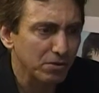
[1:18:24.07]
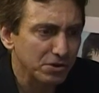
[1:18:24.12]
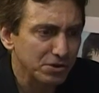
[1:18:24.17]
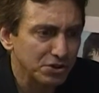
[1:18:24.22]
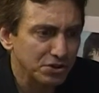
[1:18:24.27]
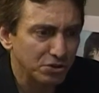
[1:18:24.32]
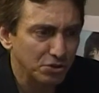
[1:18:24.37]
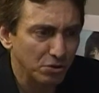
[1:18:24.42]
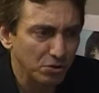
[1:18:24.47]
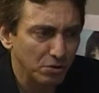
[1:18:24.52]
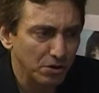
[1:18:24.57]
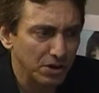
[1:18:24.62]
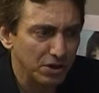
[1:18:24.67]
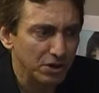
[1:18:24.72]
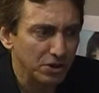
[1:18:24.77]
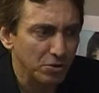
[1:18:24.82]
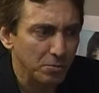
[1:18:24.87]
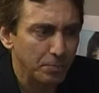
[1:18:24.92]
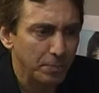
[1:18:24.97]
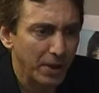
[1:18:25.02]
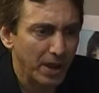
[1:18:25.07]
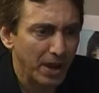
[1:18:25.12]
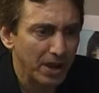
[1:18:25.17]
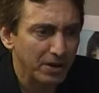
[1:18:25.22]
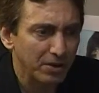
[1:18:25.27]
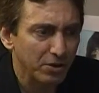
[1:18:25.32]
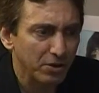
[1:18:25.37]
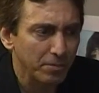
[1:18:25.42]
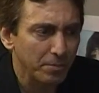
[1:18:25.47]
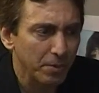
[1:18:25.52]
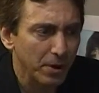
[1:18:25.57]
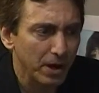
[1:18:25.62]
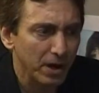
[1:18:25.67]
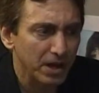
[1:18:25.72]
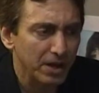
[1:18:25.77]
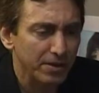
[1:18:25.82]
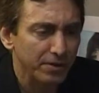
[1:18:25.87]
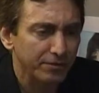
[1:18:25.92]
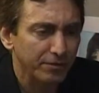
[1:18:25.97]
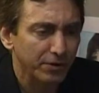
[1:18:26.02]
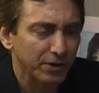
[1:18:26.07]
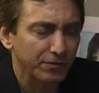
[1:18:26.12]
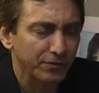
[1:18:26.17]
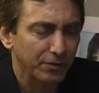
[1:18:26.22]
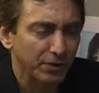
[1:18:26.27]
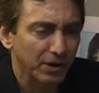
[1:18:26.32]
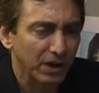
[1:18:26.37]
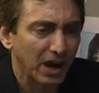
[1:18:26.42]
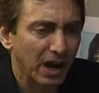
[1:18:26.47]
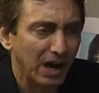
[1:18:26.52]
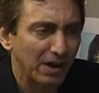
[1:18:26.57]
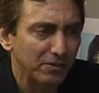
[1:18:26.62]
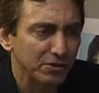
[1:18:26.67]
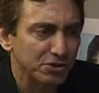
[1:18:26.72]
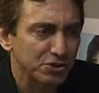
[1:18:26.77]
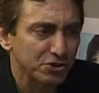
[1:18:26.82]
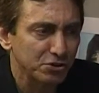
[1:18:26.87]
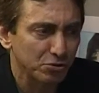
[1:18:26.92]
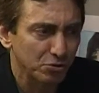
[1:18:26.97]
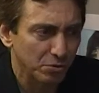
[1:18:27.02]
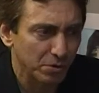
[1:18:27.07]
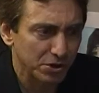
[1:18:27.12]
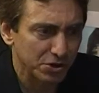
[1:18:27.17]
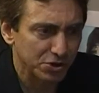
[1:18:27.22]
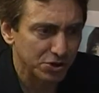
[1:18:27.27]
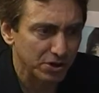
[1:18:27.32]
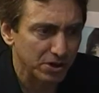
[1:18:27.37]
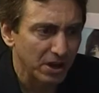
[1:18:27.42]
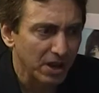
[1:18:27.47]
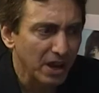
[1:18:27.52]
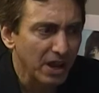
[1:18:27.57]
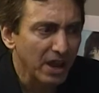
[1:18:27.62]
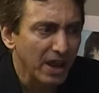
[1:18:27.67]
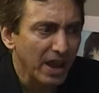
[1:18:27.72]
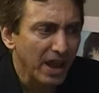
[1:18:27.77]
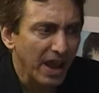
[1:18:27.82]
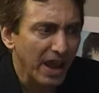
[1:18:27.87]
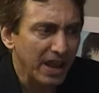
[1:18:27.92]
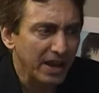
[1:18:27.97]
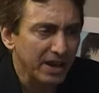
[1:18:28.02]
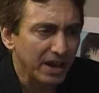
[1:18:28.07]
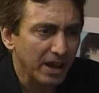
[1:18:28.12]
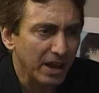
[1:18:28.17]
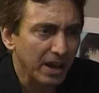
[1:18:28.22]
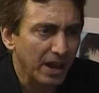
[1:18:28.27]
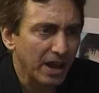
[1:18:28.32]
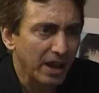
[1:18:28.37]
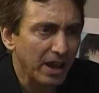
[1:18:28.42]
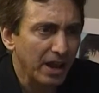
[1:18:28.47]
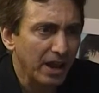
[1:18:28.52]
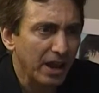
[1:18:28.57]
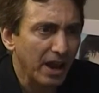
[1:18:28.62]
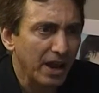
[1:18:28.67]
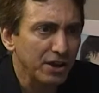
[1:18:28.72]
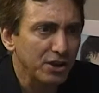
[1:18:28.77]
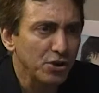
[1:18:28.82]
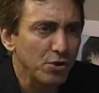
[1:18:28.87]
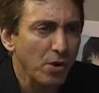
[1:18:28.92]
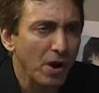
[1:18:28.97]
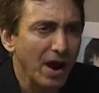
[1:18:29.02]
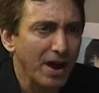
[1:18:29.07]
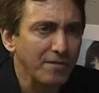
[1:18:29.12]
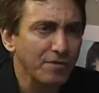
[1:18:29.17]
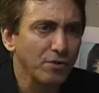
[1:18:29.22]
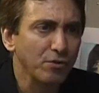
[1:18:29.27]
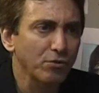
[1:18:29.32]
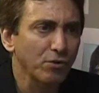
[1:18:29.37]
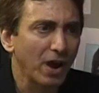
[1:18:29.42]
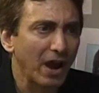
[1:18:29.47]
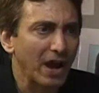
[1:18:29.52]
You're a student. You pay good money for, for college tuition, and and you have